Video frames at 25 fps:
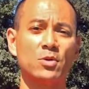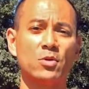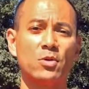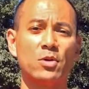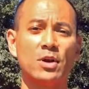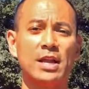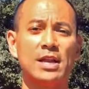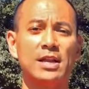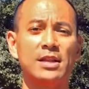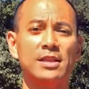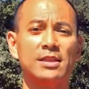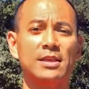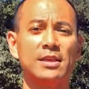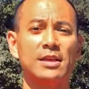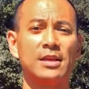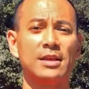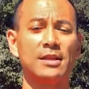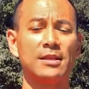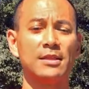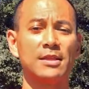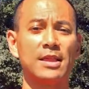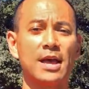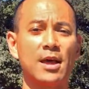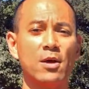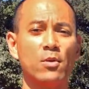or
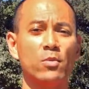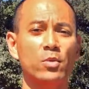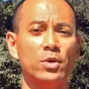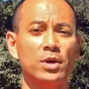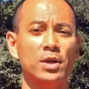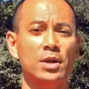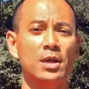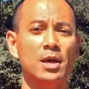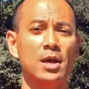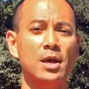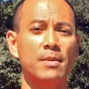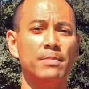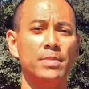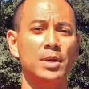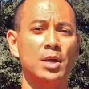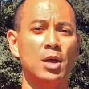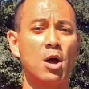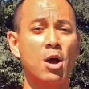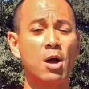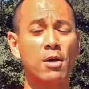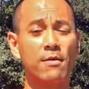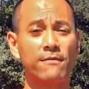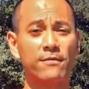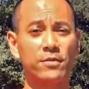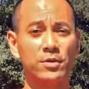anything that would be
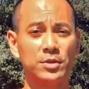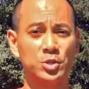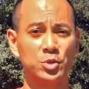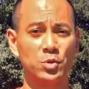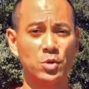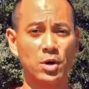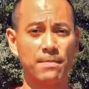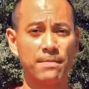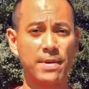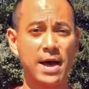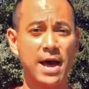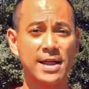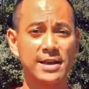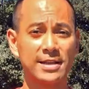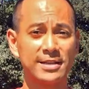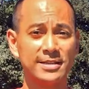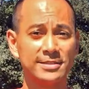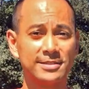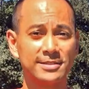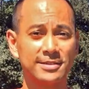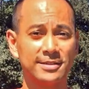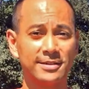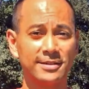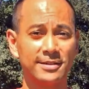harmful to our bodies.